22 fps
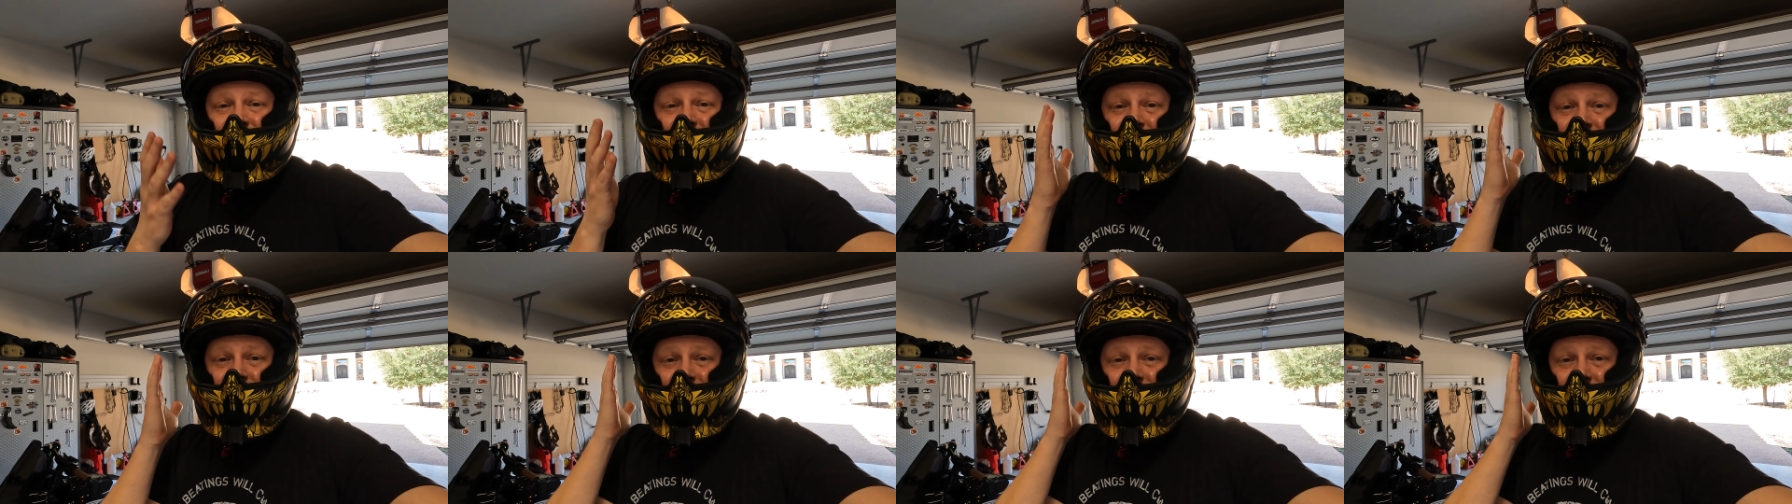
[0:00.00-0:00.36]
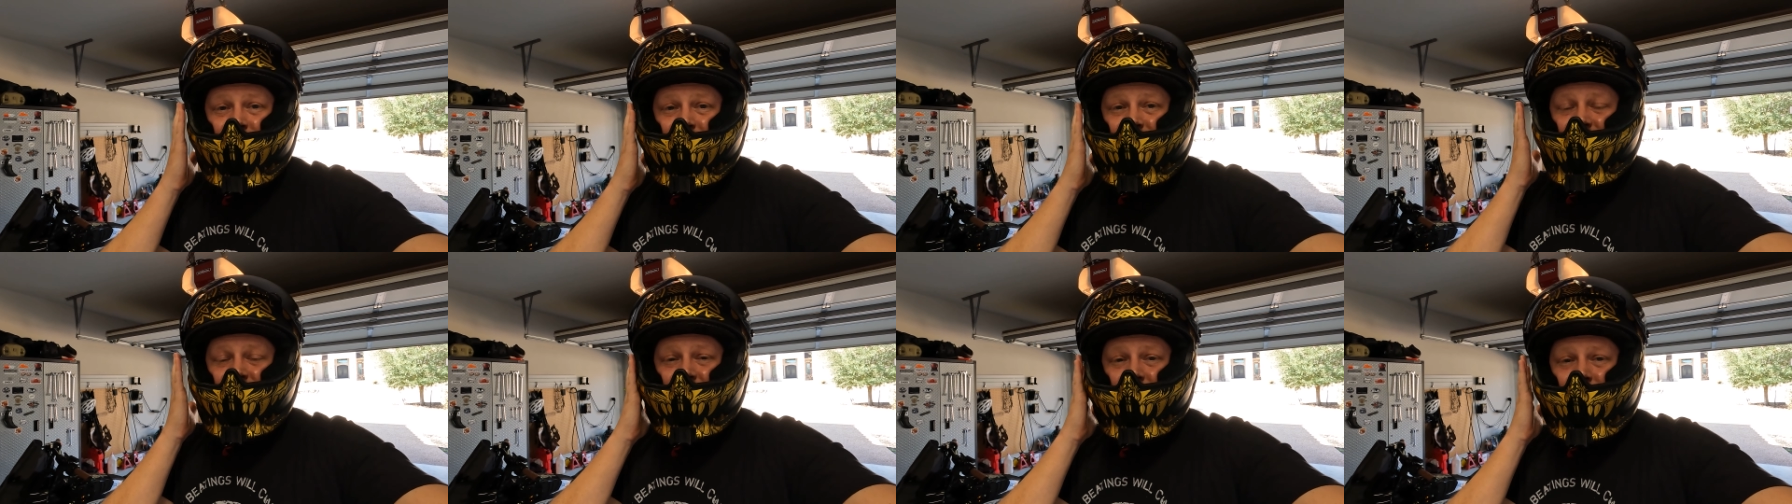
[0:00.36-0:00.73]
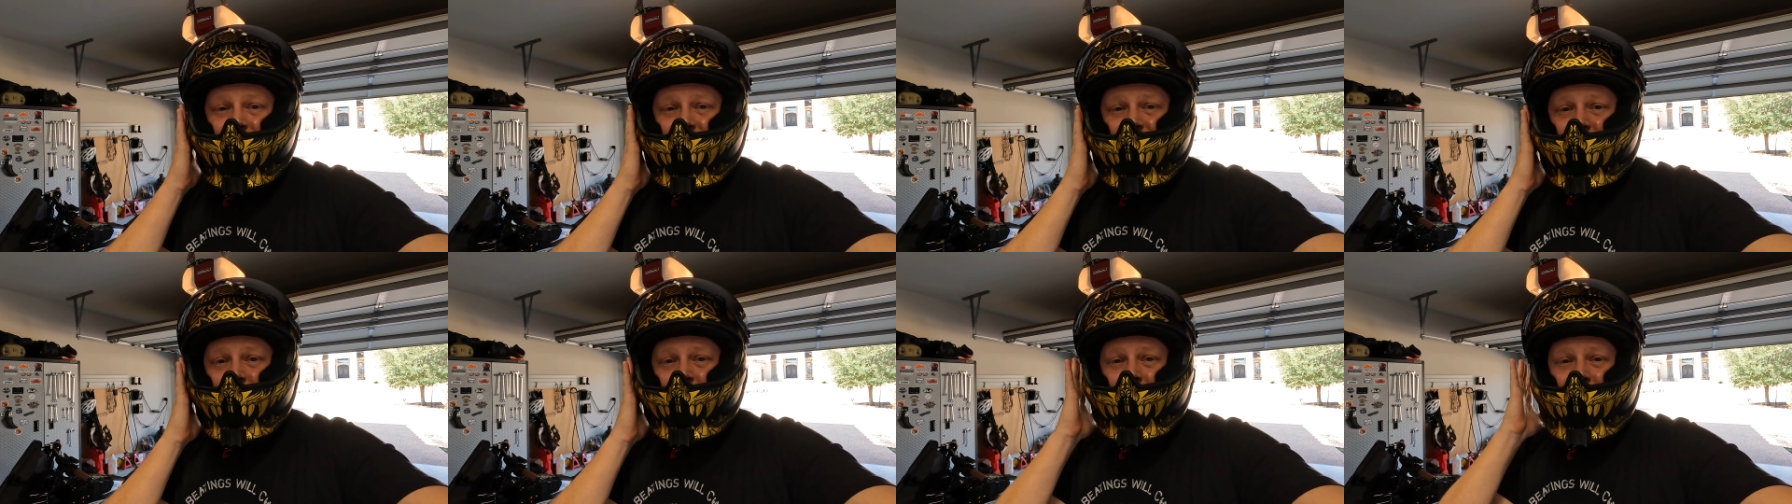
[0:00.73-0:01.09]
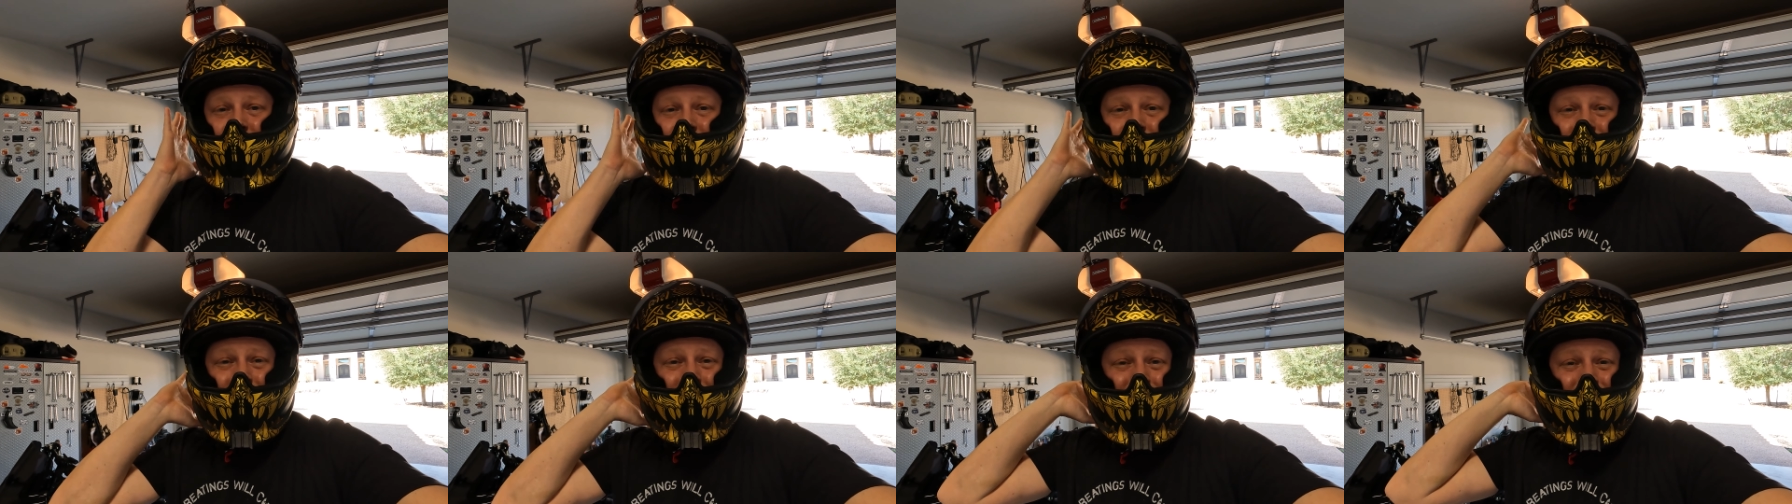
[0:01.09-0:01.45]
since this helmet is so much
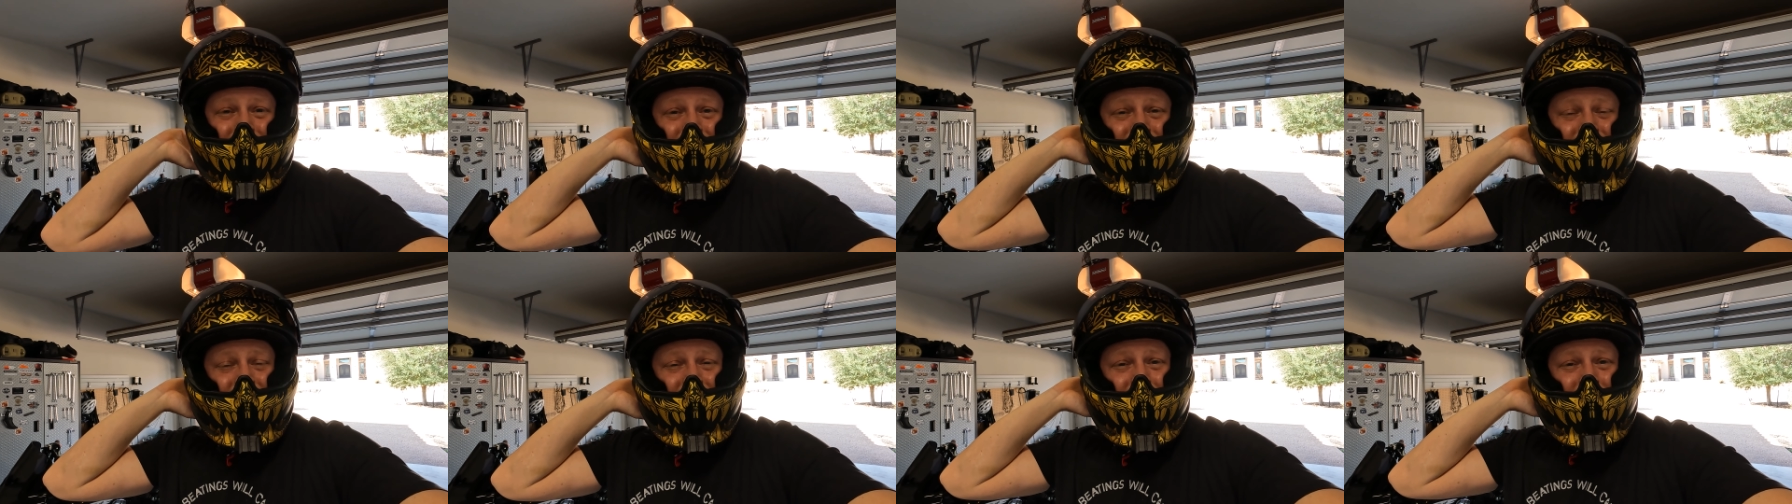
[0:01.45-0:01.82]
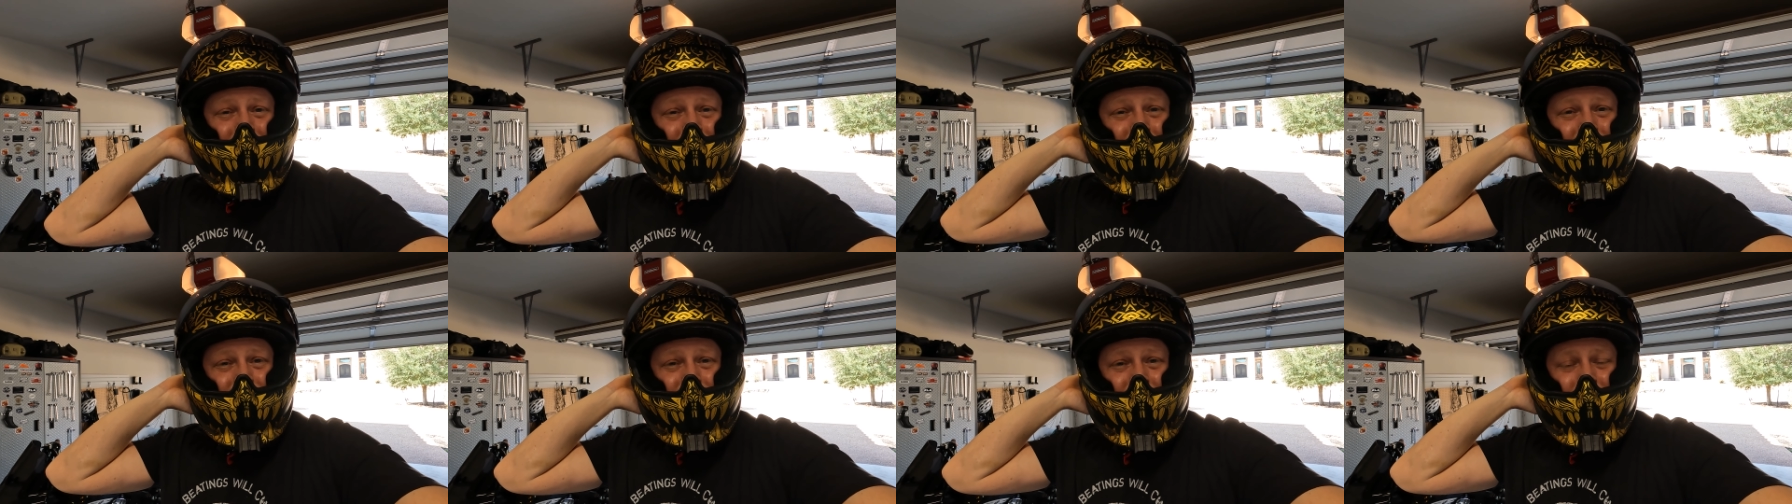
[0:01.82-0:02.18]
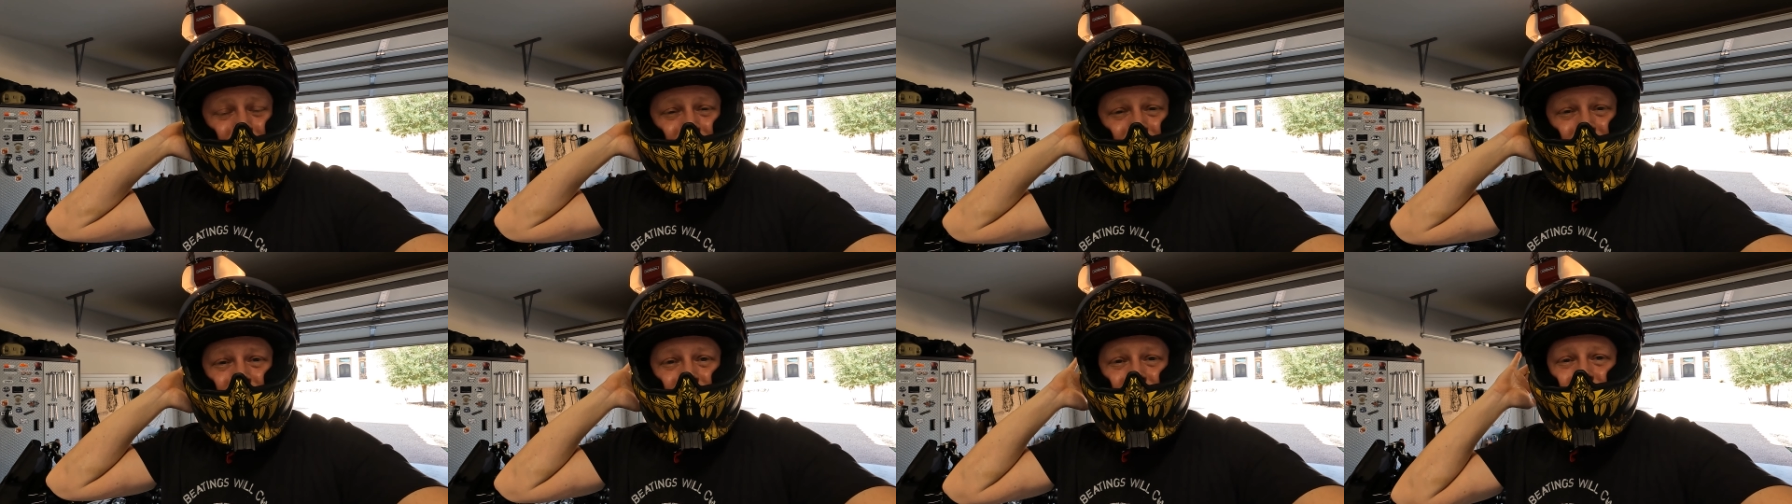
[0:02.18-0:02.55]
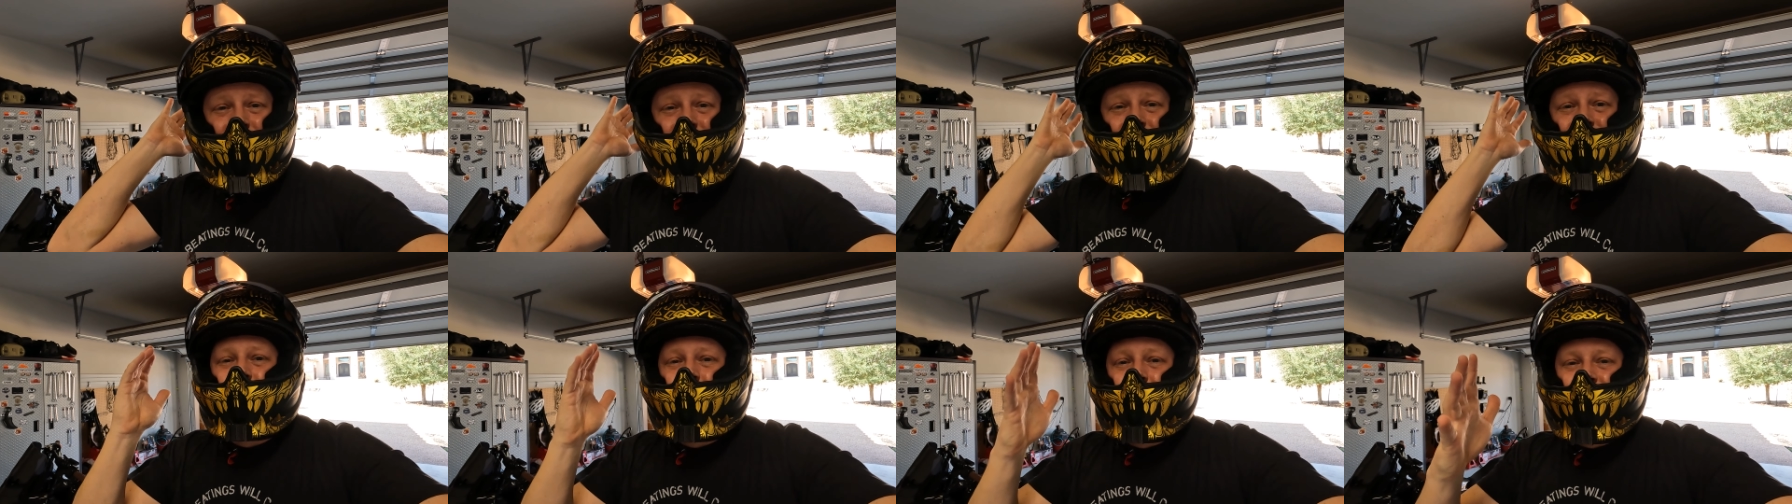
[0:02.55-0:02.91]
quieter and that shockwave going in,
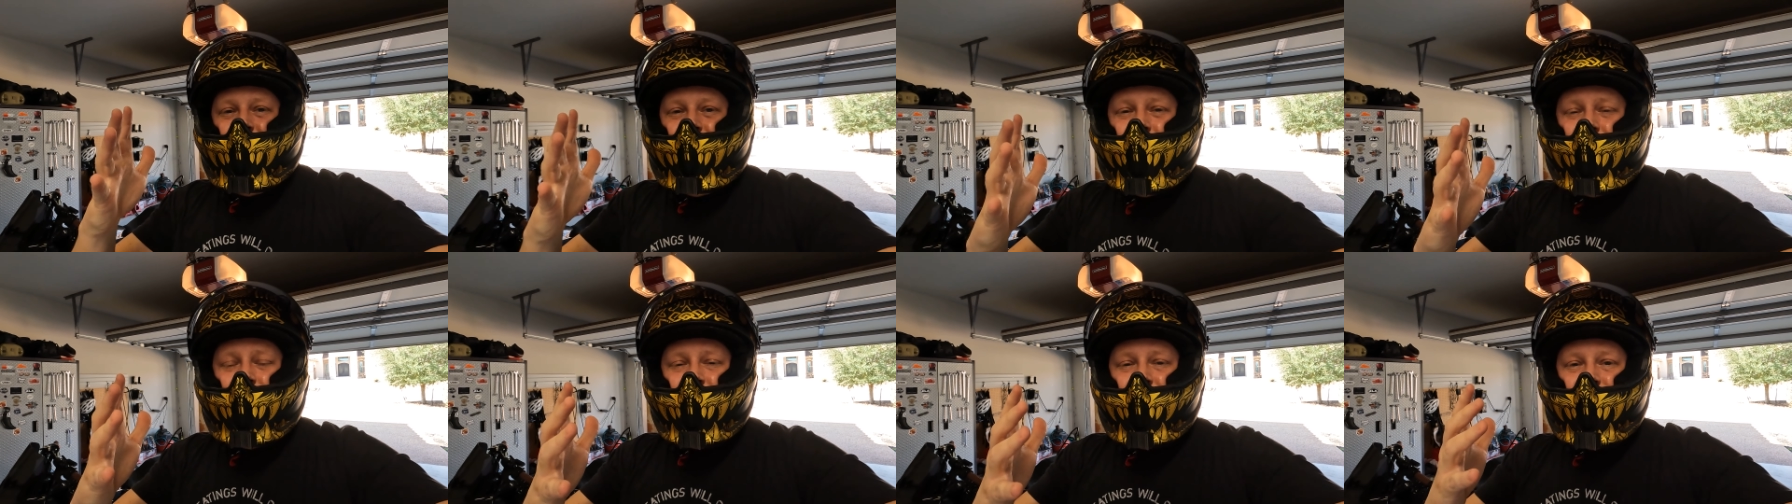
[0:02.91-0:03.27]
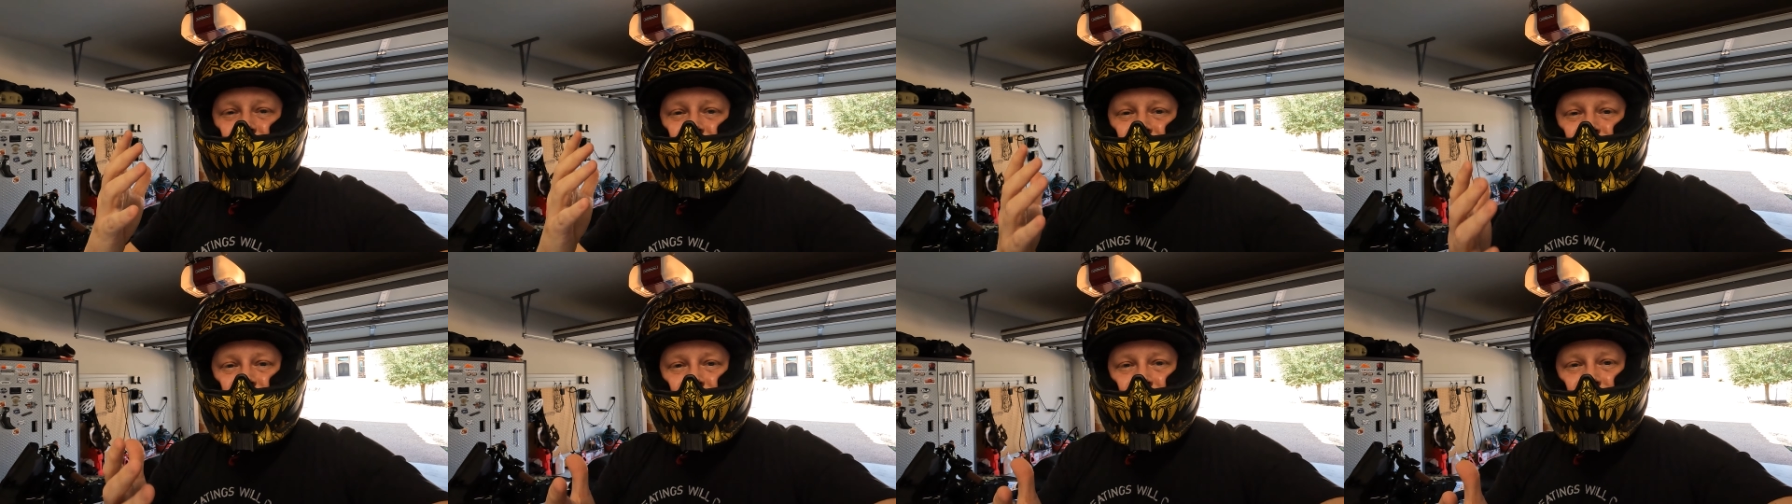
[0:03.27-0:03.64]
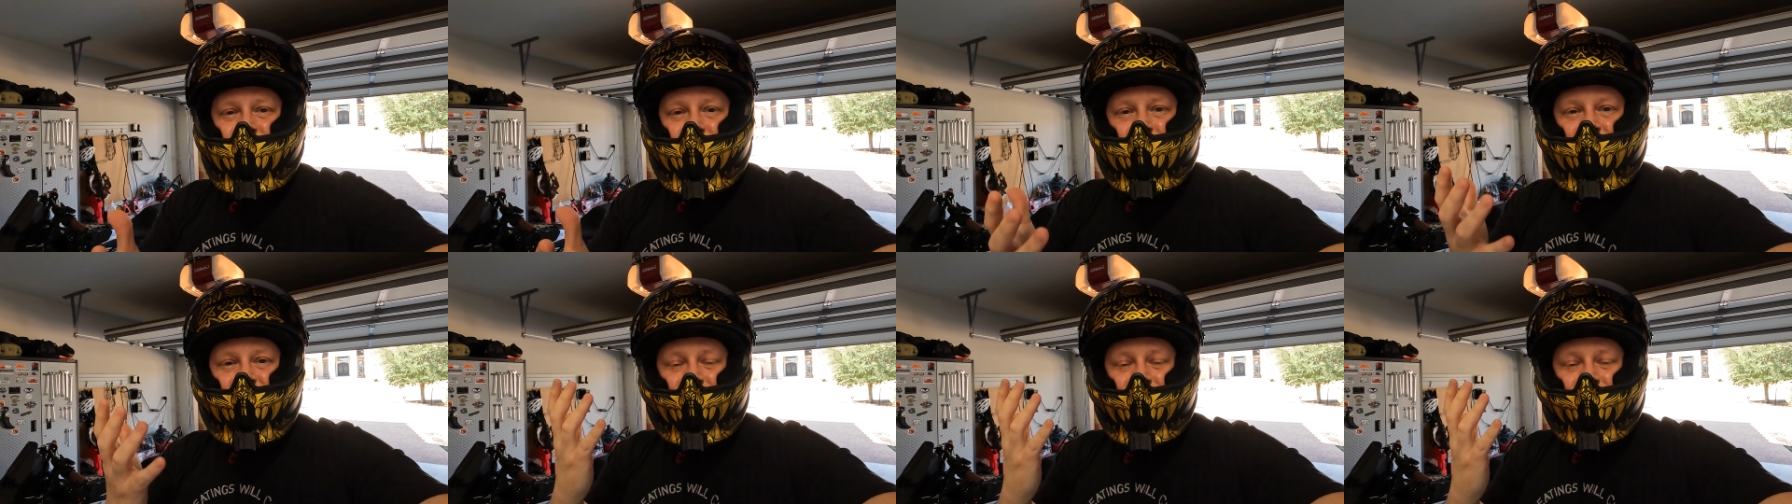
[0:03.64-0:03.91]
oh my God, it's awesome.